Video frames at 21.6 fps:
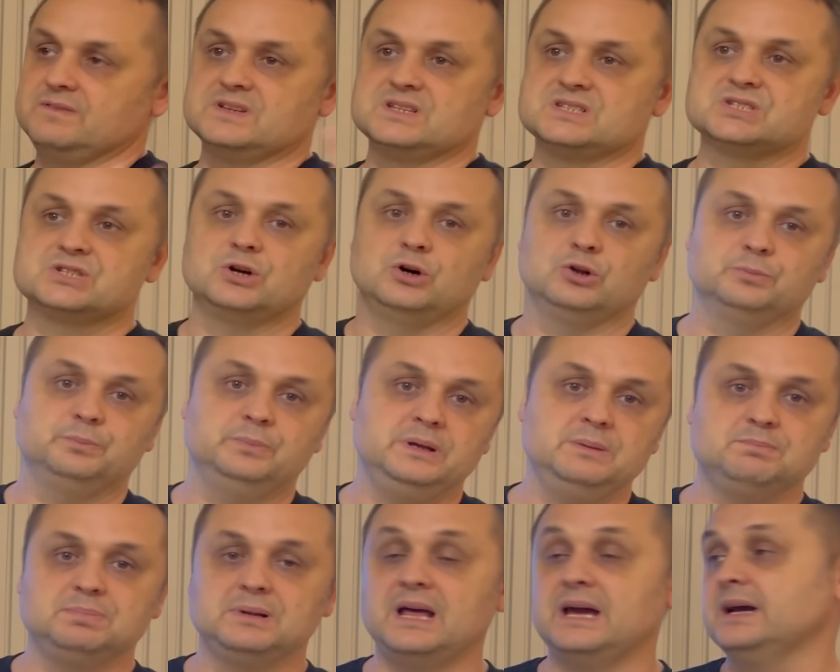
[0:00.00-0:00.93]
installed B
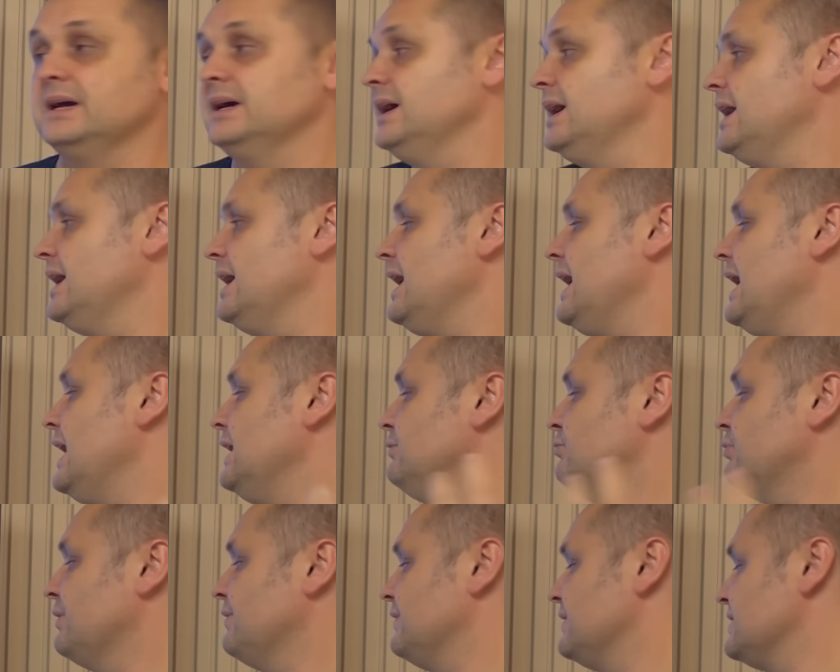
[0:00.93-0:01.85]
Player,
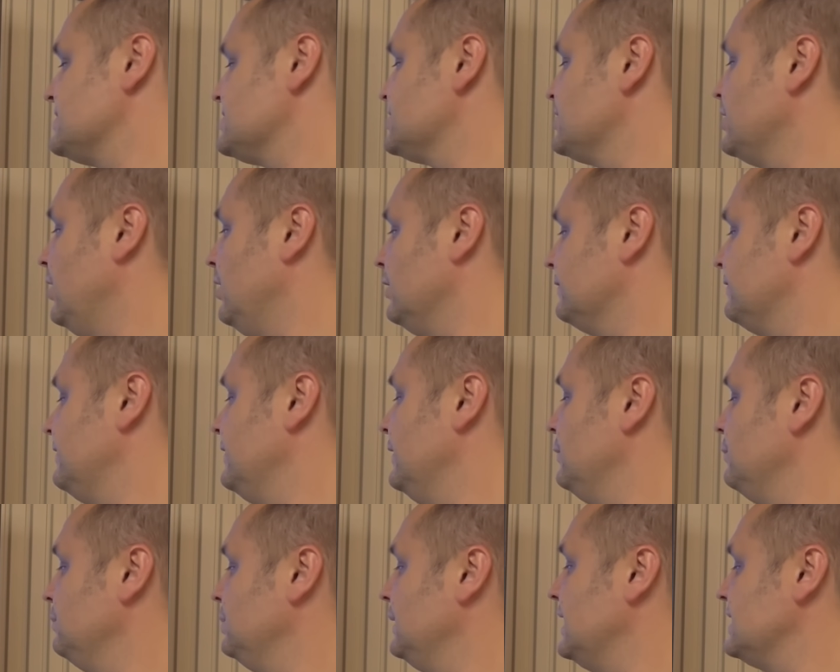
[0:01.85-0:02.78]
and we've installed
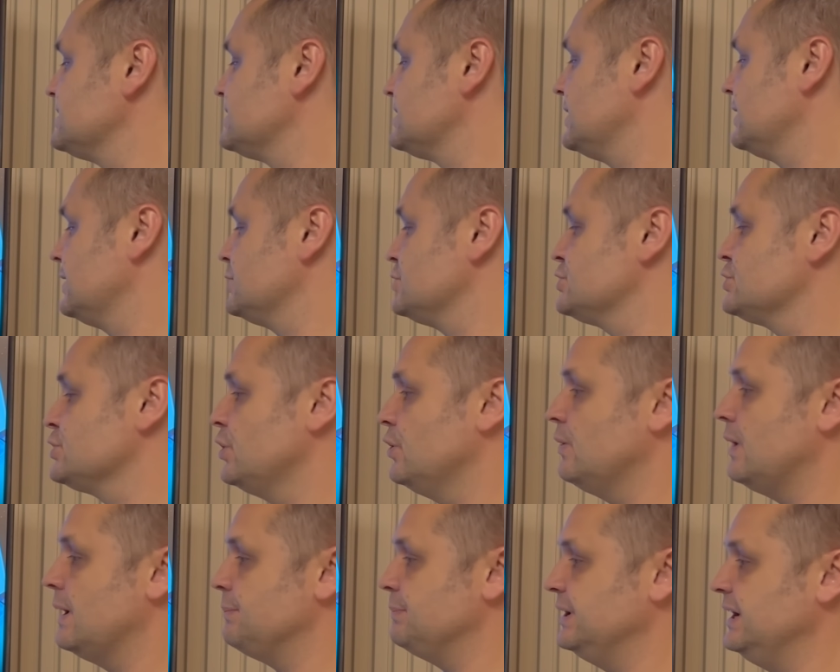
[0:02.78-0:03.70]
Film Plus, and they show
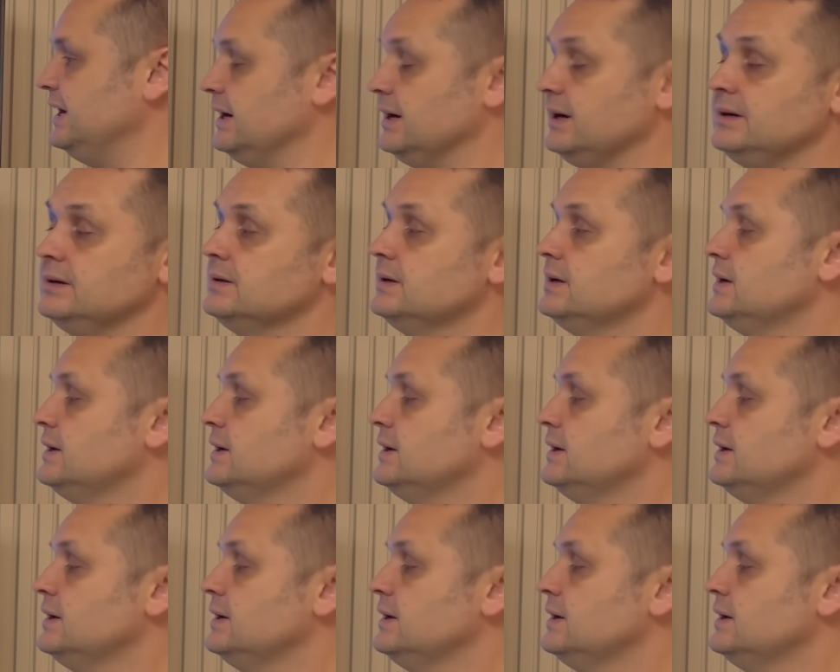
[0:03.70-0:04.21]
up here.